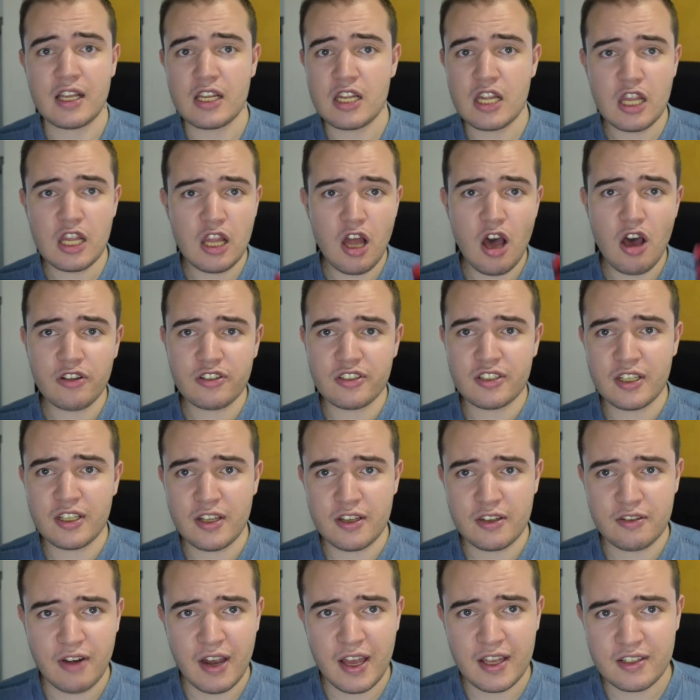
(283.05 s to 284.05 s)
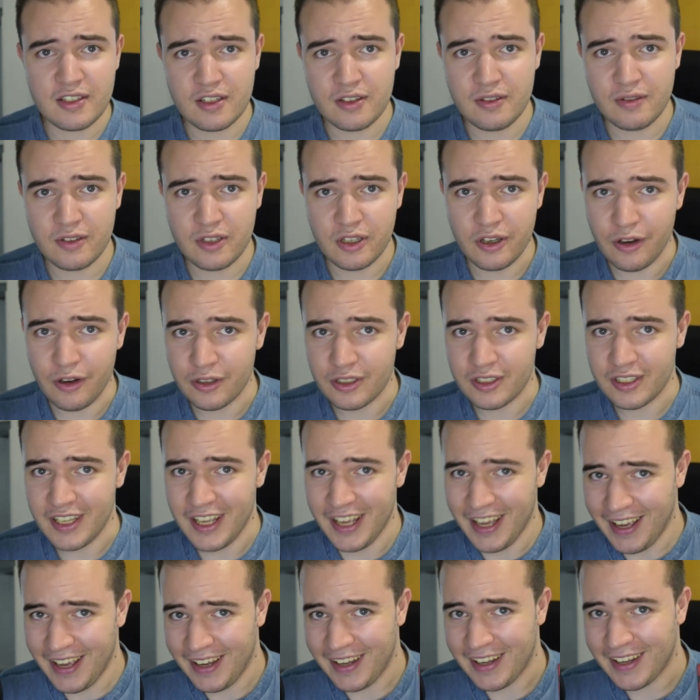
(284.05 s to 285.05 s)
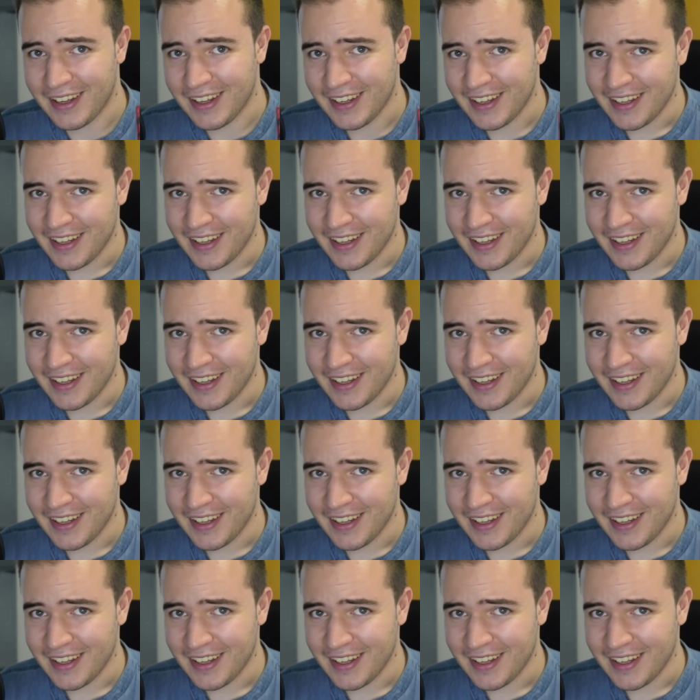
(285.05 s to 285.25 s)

lost in the threads of thought here.